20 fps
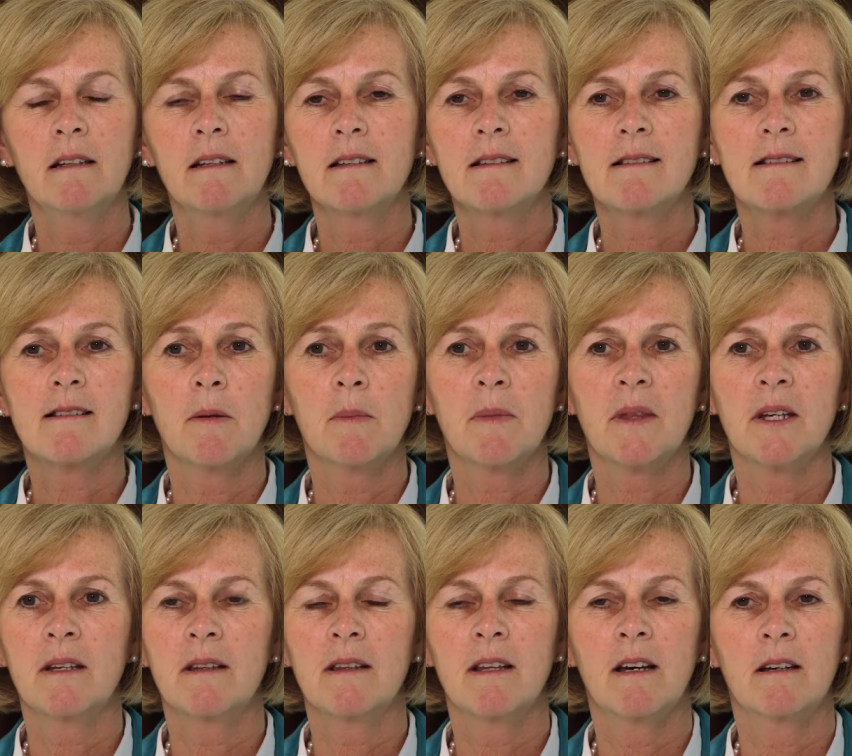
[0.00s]
is
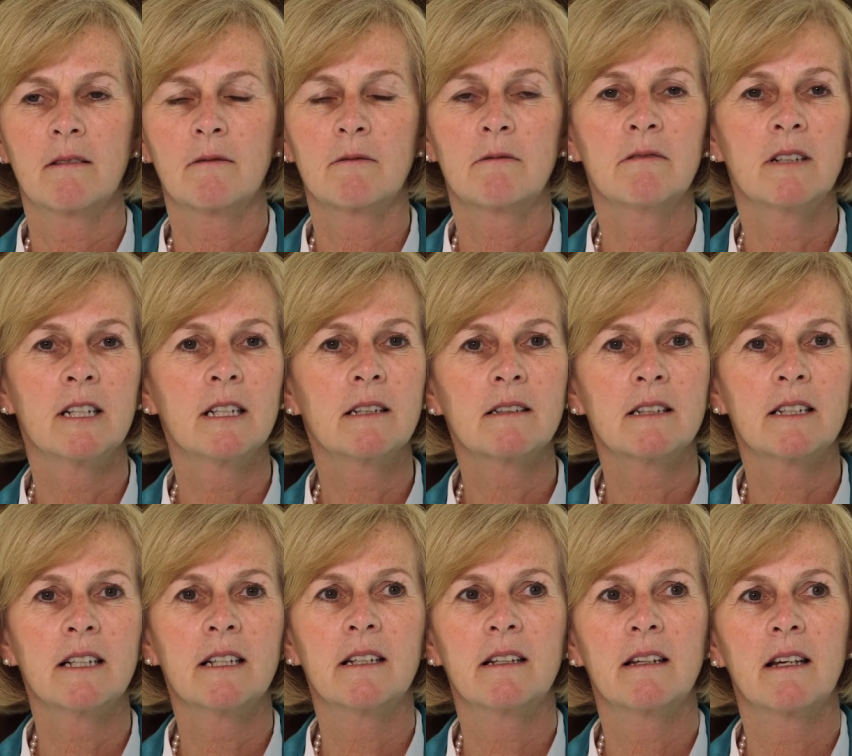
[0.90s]
something that
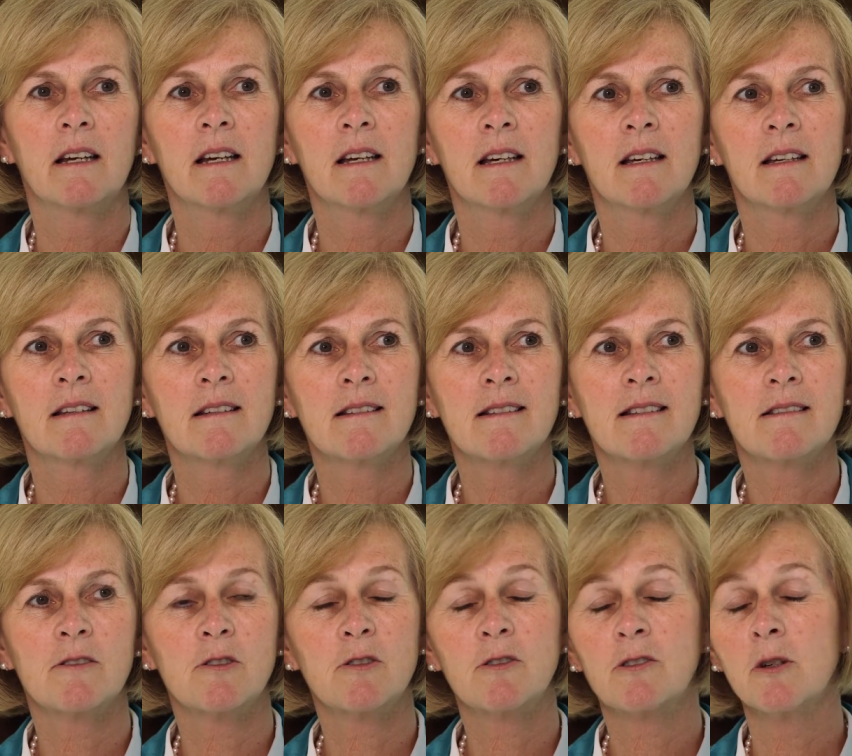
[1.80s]
really
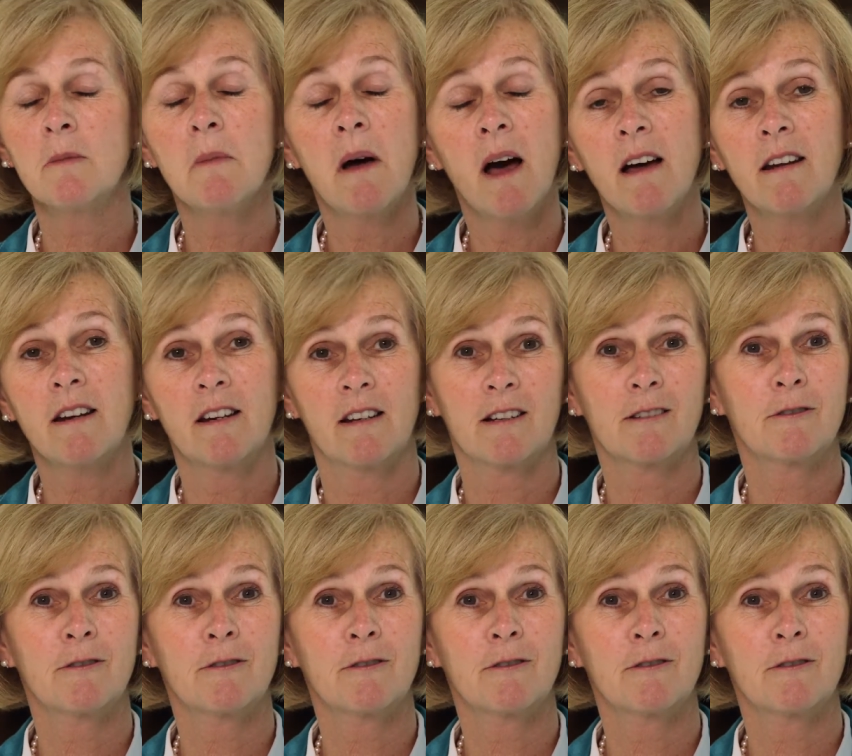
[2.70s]
is traumatic